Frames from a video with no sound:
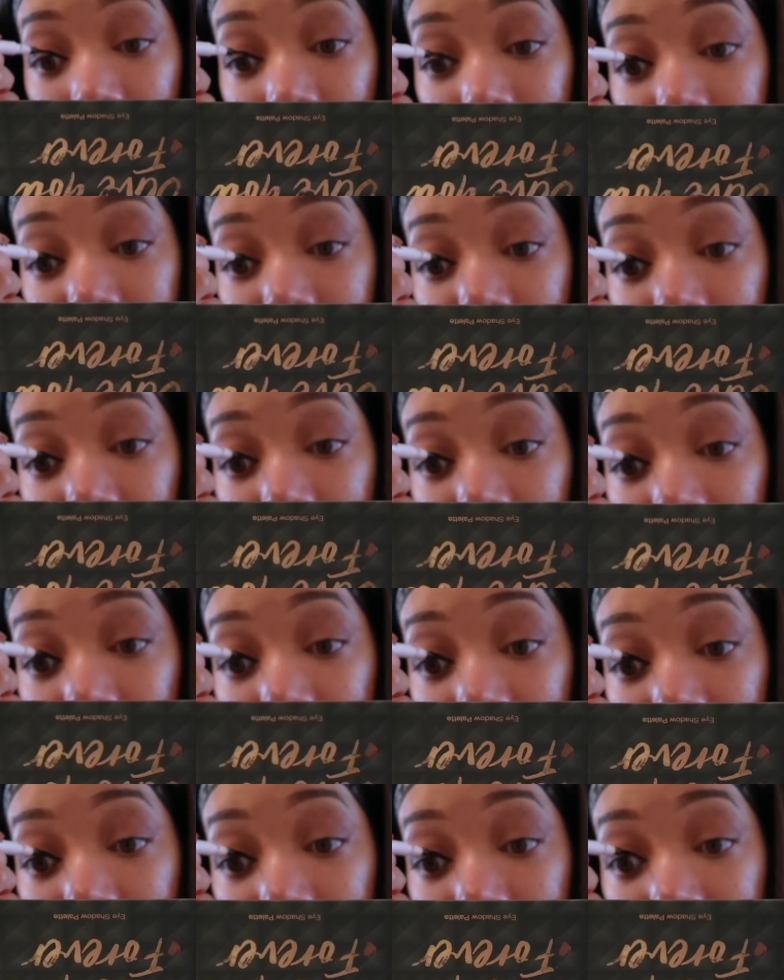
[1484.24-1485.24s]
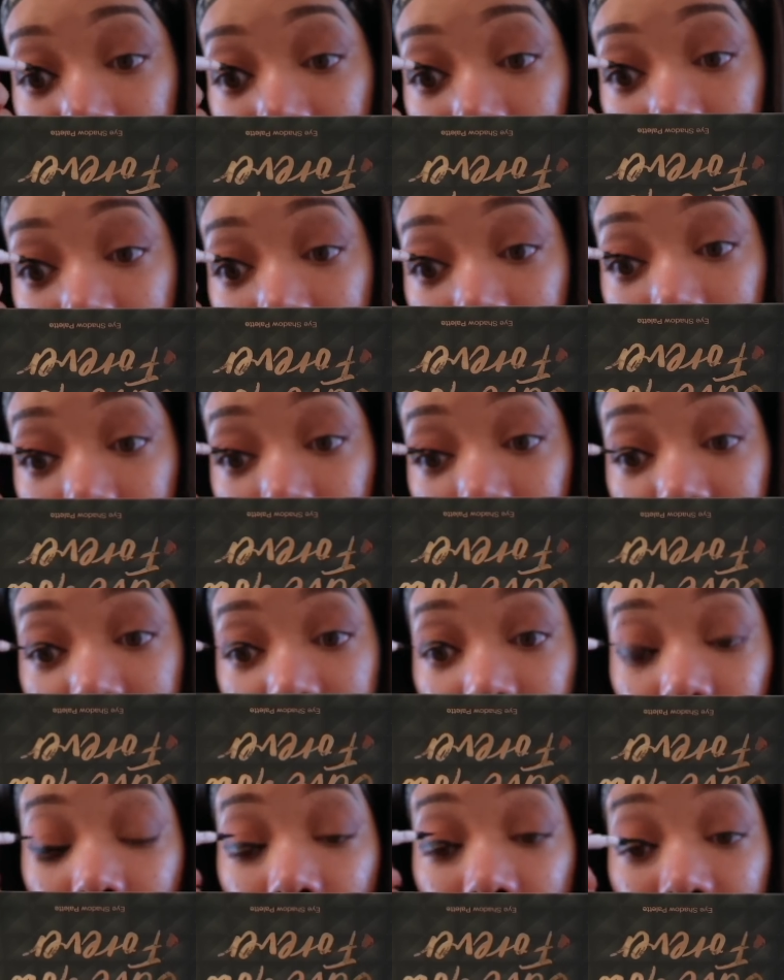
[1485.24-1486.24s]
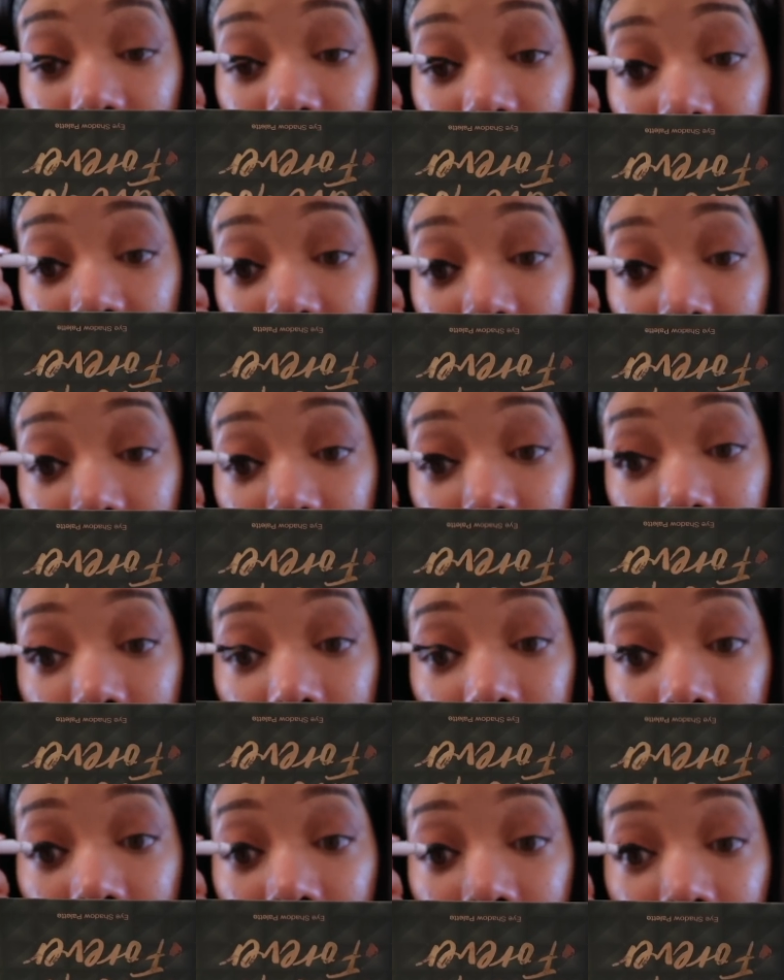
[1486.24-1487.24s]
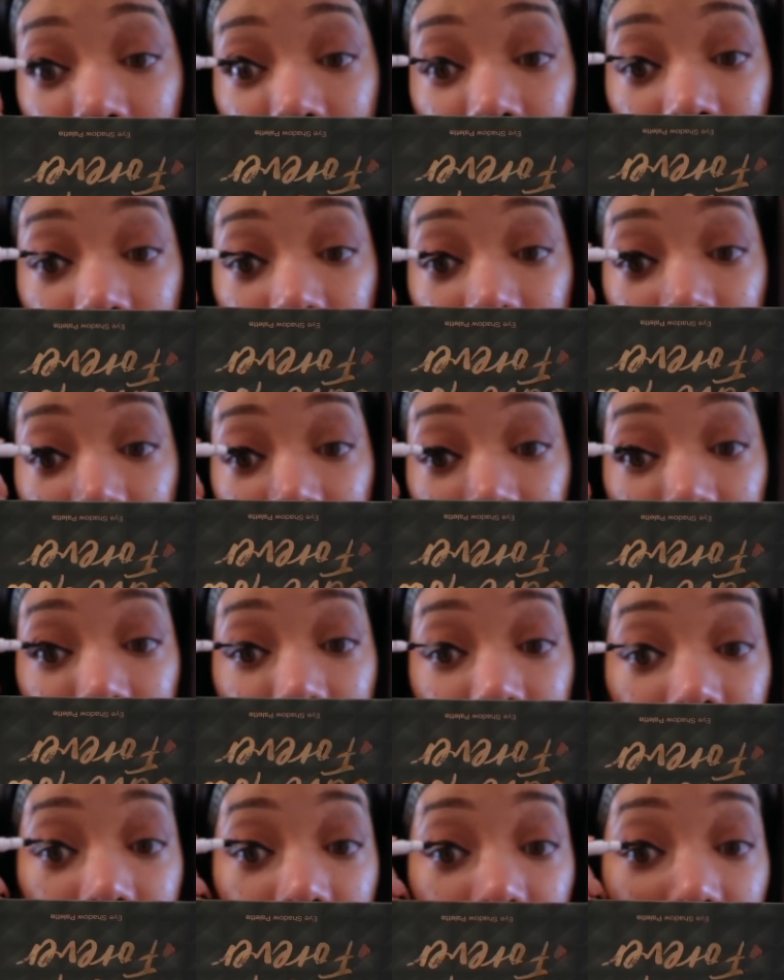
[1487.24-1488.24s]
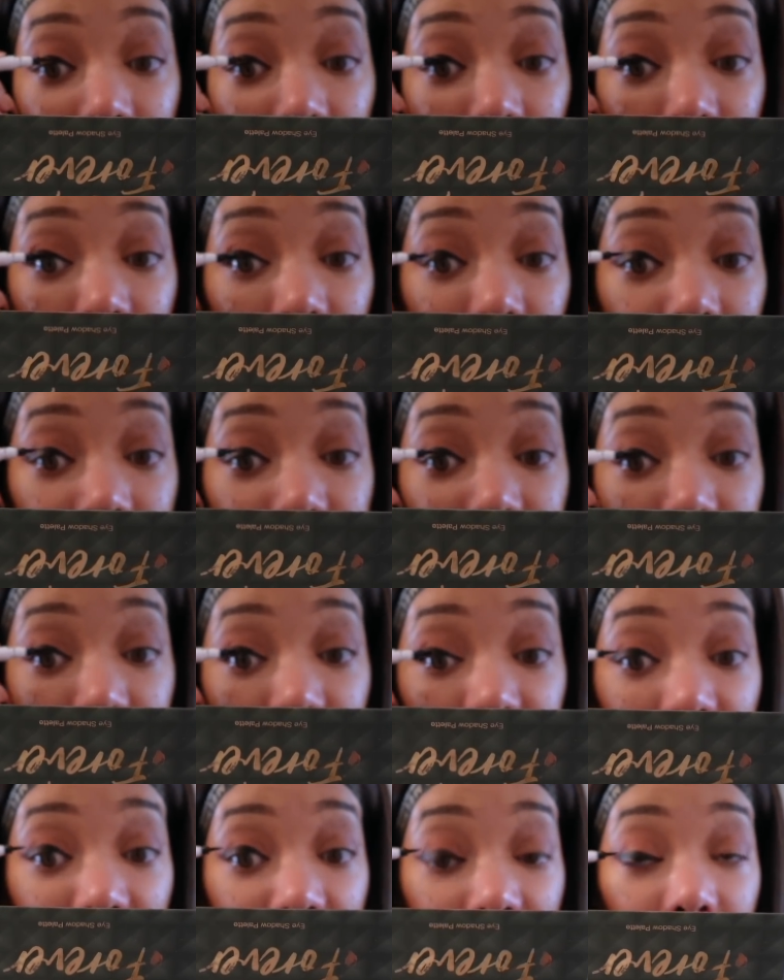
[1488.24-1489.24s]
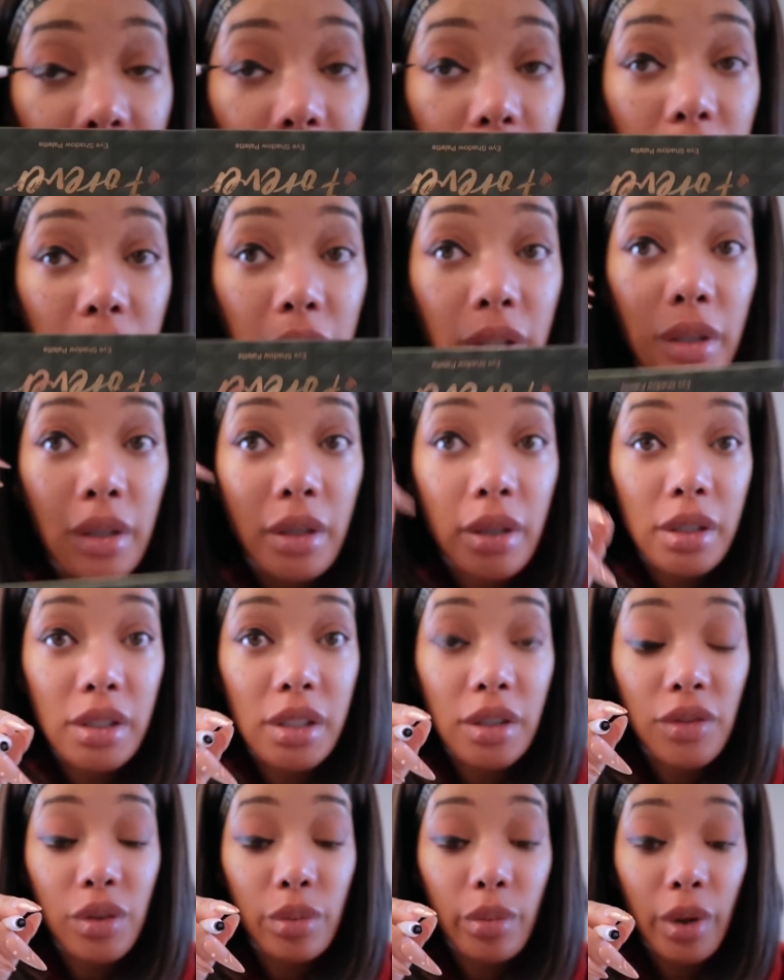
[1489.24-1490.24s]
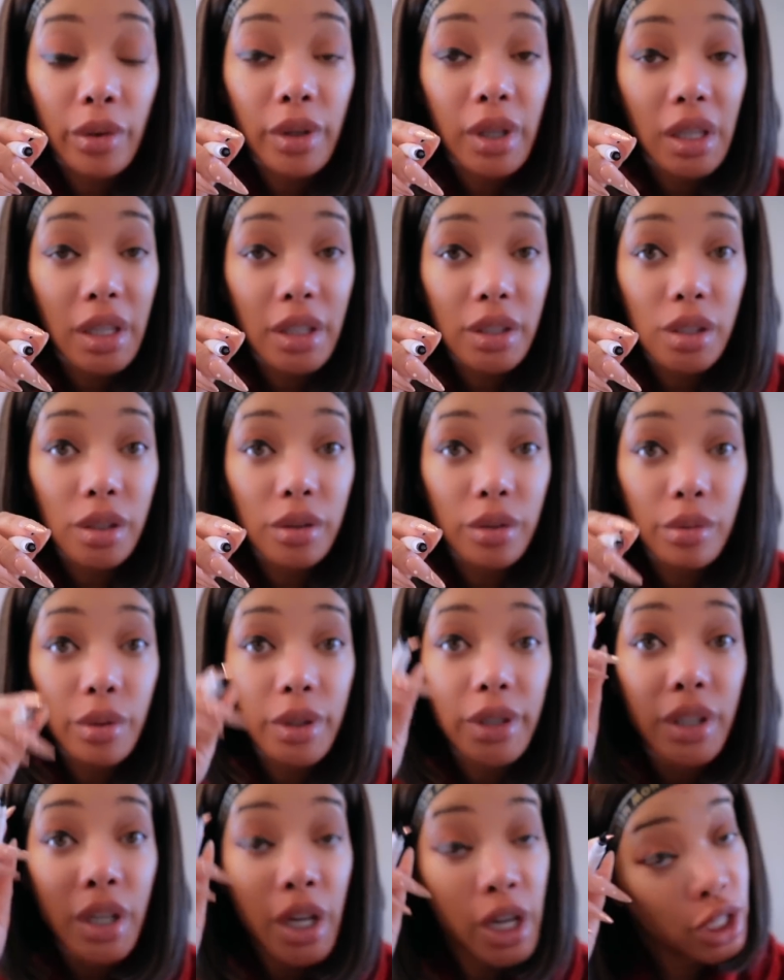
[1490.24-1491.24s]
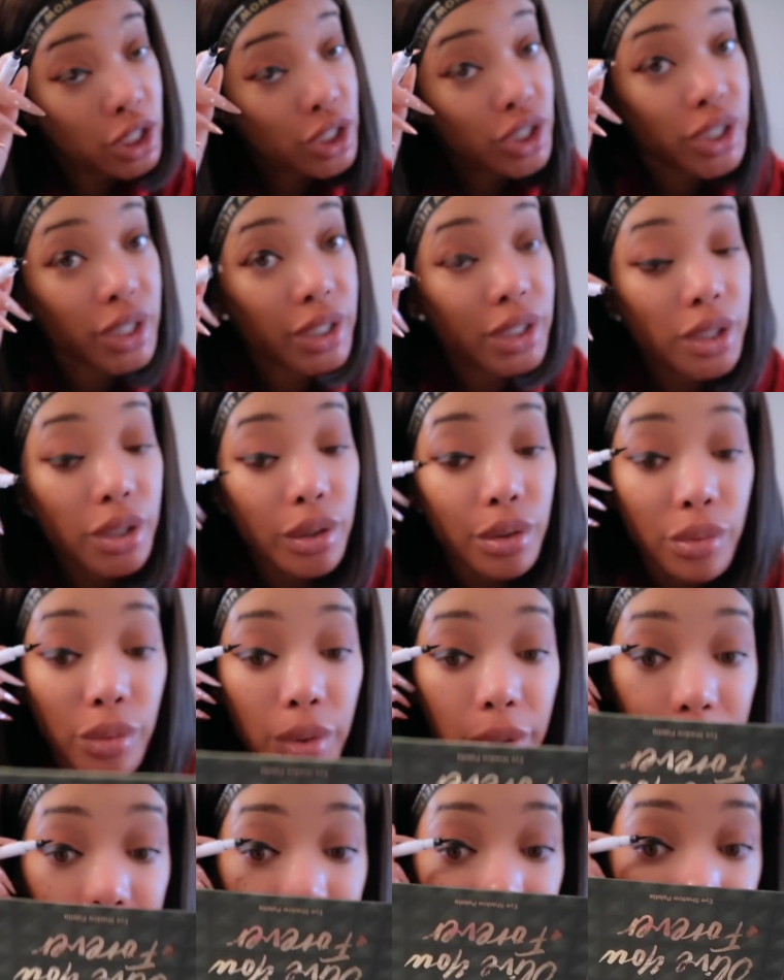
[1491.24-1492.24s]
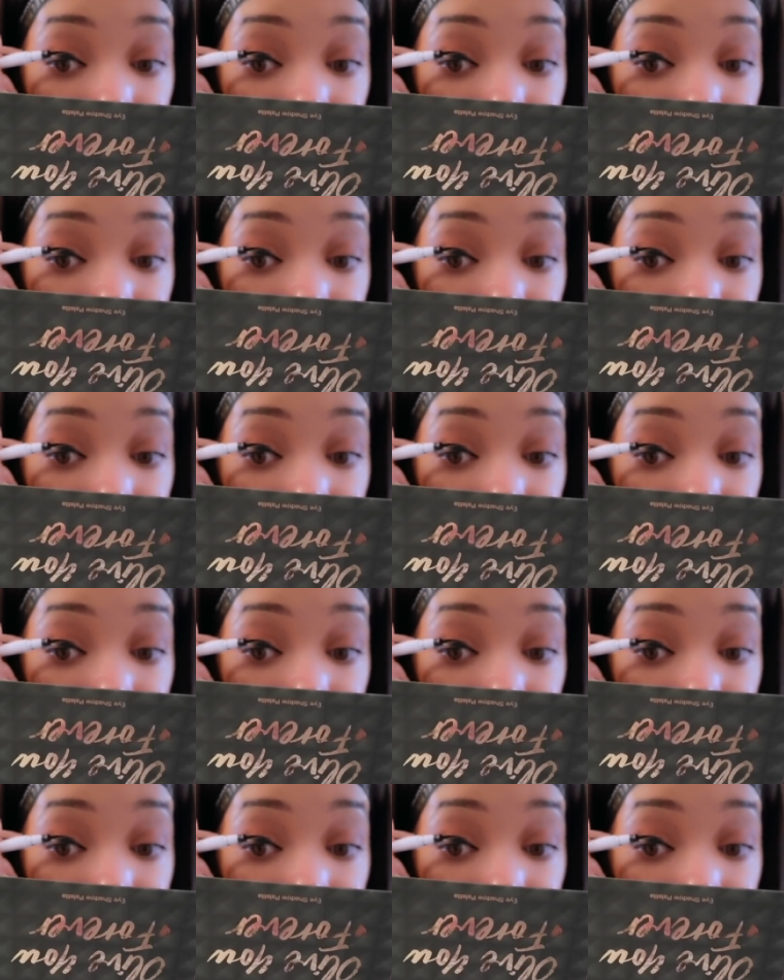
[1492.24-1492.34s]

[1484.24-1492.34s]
I said all that to say it's a reason why Nike logo is a check. Because if you want to get to it, just do it.